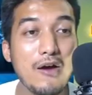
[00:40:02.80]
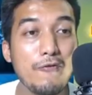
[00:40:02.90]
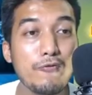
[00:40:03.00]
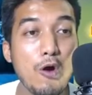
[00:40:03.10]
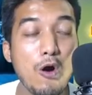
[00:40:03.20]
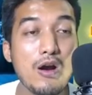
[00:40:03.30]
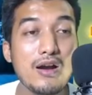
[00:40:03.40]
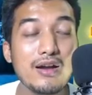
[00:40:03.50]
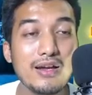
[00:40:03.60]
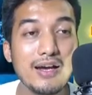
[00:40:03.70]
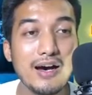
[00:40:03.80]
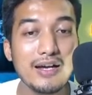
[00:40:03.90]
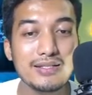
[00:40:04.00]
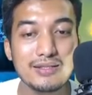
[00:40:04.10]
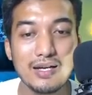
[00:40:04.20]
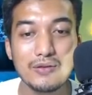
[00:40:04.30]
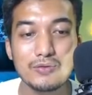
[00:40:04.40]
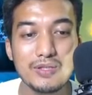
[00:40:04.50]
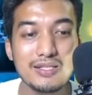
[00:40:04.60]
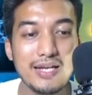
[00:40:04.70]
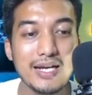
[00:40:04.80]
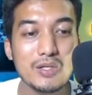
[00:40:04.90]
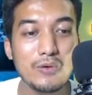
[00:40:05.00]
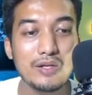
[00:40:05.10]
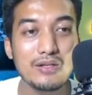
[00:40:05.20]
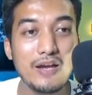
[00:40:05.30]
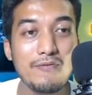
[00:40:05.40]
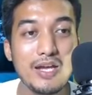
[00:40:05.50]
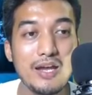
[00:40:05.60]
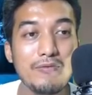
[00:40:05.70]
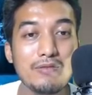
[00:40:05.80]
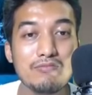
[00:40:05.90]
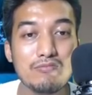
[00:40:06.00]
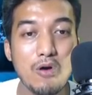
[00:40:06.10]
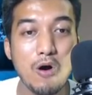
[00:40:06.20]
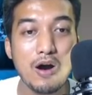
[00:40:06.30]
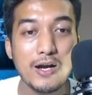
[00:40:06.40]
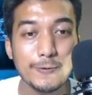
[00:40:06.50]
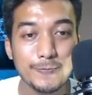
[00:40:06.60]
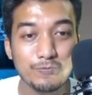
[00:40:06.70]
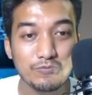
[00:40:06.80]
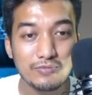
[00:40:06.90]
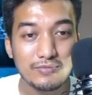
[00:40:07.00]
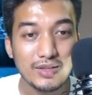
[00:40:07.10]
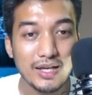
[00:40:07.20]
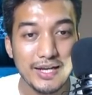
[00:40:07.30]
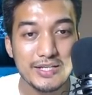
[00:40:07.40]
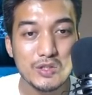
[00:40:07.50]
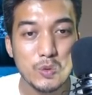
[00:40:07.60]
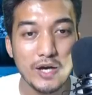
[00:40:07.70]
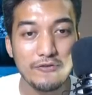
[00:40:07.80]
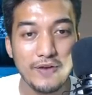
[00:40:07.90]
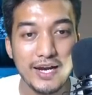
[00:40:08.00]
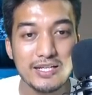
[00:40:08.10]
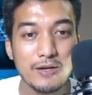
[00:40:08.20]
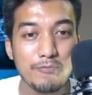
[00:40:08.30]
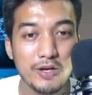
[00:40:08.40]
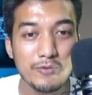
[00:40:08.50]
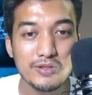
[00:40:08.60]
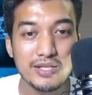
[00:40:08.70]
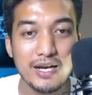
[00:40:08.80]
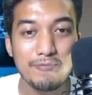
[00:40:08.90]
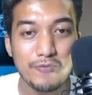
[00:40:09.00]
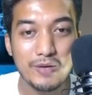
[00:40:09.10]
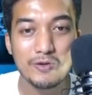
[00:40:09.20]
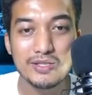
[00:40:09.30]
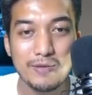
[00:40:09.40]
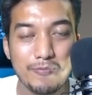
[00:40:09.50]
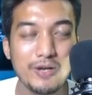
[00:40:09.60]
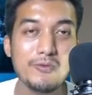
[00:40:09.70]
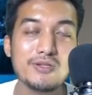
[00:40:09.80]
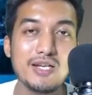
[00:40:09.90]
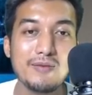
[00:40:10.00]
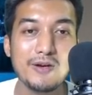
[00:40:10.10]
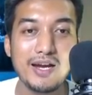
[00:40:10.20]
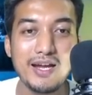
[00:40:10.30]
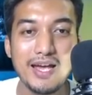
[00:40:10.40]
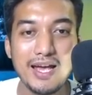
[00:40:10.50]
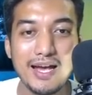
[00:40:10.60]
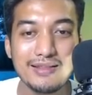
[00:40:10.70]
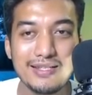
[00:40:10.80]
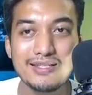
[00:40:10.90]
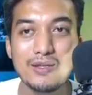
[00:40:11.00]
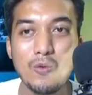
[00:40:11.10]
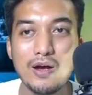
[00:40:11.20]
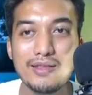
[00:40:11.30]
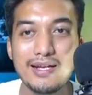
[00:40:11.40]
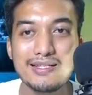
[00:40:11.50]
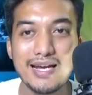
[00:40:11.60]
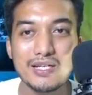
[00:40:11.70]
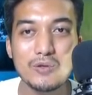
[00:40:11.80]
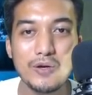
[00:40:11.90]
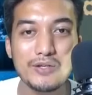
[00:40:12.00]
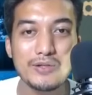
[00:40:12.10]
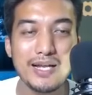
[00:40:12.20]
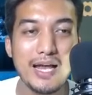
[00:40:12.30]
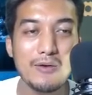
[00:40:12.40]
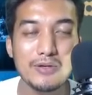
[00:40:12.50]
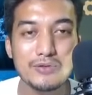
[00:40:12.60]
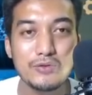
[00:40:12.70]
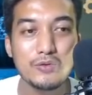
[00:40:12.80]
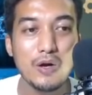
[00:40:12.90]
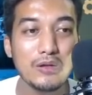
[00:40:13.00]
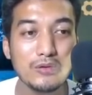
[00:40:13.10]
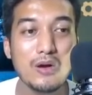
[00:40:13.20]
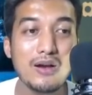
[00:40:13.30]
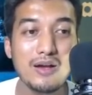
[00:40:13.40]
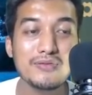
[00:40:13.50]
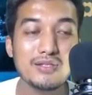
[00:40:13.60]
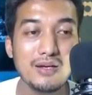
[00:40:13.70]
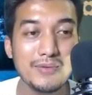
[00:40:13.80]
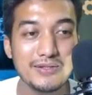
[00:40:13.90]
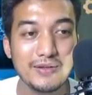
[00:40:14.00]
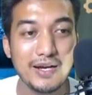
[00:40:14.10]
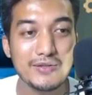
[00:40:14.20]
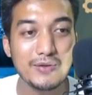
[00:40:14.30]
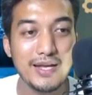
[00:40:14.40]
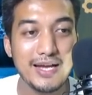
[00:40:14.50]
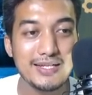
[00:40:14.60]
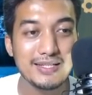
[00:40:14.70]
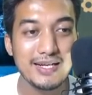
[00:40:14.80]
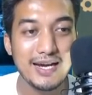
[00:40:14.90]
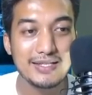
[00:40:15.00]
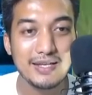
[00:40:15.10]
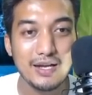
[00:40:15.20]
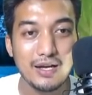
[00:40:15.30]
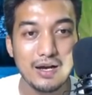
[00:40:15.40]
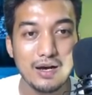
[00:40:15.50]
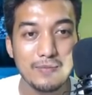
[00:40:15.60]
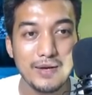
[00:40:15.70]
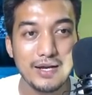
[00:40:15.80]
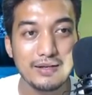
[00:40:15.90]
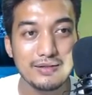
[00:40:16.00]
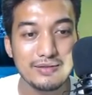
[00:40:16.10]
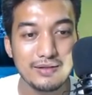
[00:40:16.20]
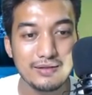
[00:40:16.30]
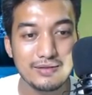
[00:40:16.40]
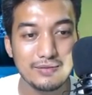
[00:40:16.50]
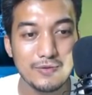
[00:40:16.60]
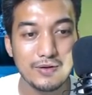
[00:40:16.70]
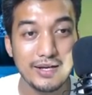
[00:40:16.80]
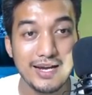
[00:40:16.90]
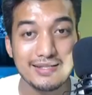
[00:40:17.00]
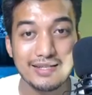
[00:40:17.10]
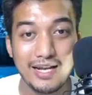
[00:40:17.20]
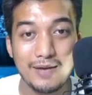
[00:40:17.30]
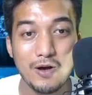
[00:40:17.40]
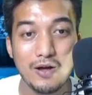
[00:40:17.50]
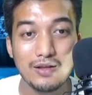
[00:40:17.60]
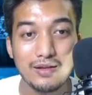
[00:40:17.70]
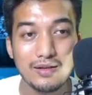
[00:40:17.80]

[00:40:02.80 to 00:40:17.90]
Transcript: four uh, stuffs, which is actually going to give me even more Intertwined Fate, Primogem, Primogem, Primogem, okay? And this is the one that is actually going to allow us to do a lot of summons, okay? So that is it, guys. Oh, man. Is there still more? Yes, claim all.